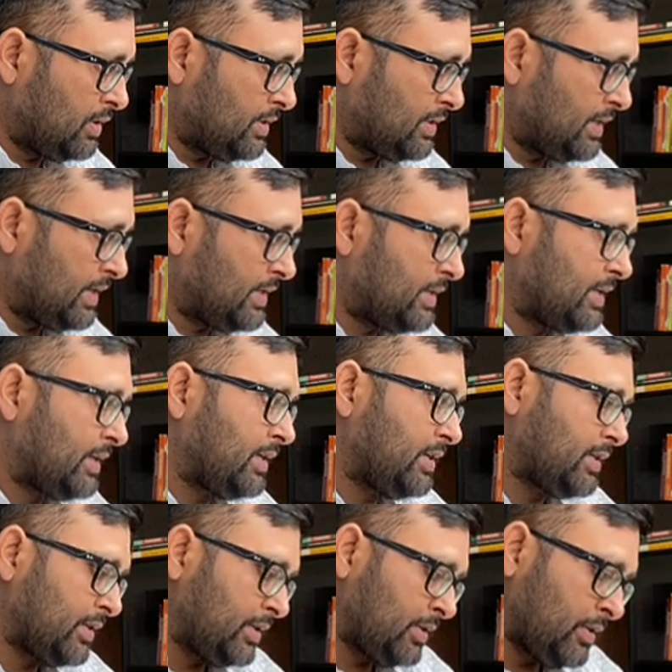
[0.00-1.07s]
is, let's say
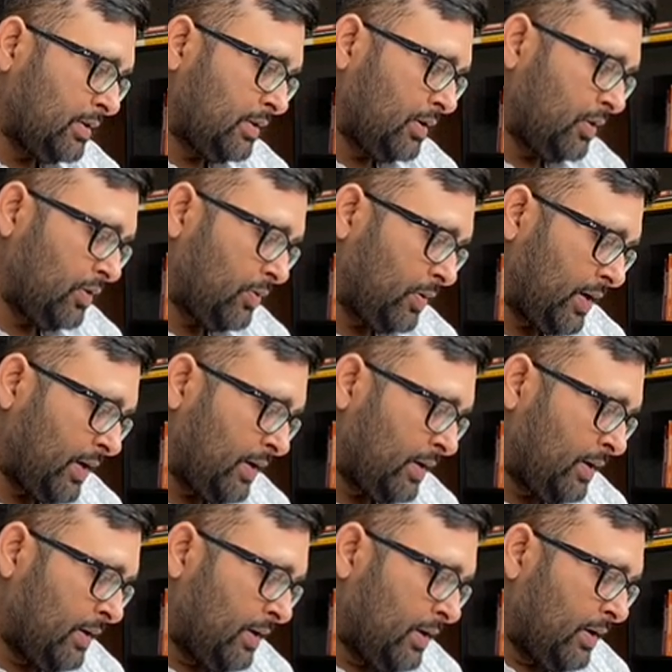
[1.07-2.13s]
this, right?
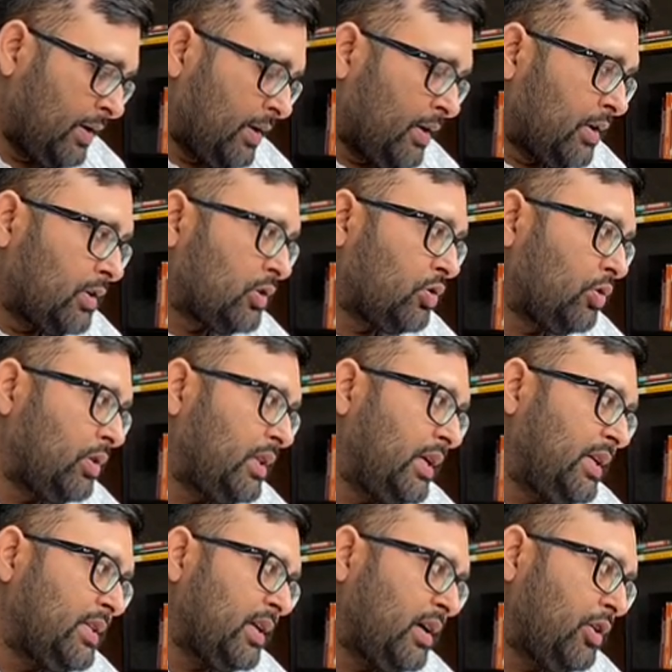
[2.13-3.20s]
So
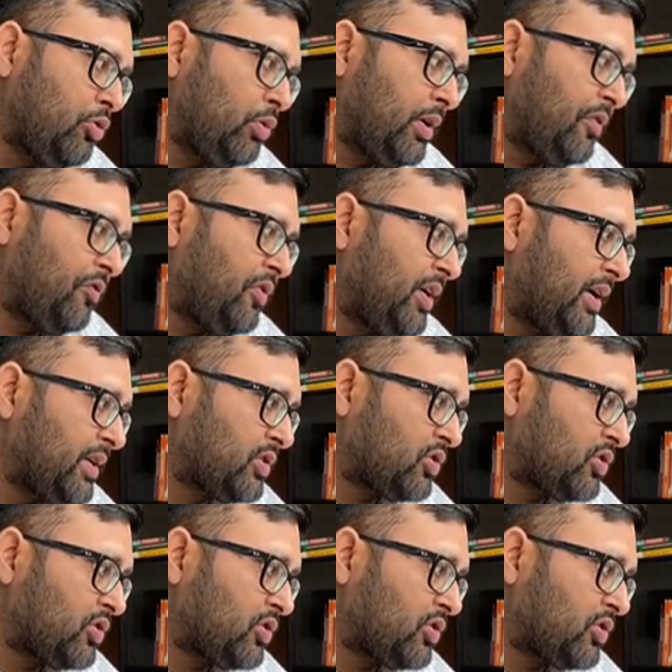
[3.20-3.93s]
these are two different